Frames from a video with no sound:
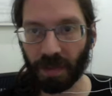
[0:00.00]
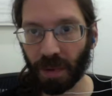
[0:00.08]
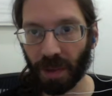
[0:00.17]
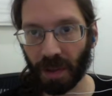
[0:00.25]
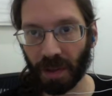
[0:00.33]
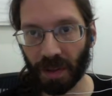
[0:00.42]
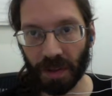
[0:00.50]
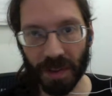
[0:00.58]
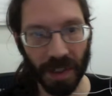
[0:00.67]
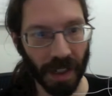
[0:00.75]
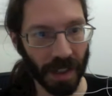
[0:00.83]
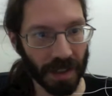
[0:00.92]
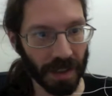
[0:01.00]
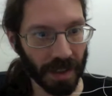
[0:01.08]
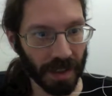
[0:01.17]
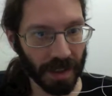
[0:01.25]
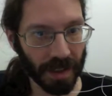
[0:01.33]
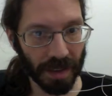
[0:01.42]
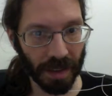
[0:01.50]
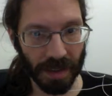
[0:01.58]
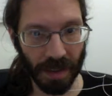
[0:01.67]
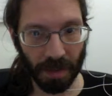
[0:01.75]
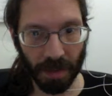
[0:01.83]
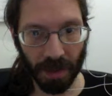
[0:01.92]
probably resides. This is a
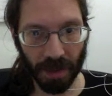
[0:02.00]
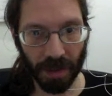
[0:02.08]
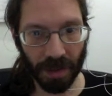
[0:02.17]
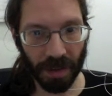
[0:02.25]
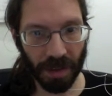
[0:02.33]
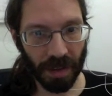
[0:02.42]
typical,